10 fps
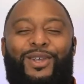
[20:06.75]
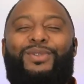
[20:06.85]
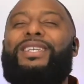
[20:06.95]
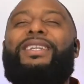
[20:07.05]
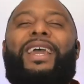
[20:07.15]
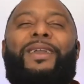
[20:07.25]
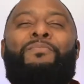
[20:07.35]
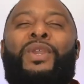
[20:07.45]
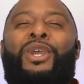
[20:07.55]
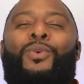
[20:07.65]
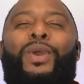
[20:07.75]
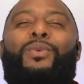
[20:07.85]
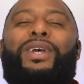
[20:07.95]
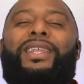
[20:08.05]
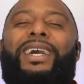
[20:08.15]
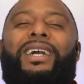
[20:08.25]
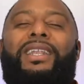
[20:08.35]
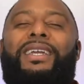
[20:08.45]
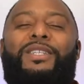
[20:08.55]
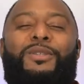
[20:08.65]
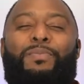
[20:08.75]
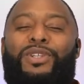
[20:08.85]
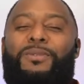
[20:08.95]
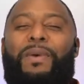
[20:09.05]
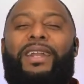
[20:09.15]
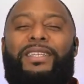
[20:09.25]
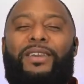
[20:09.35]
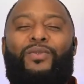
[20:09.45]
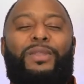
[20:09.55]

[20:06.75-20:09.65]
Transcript: So today, we with a cleansed perspective,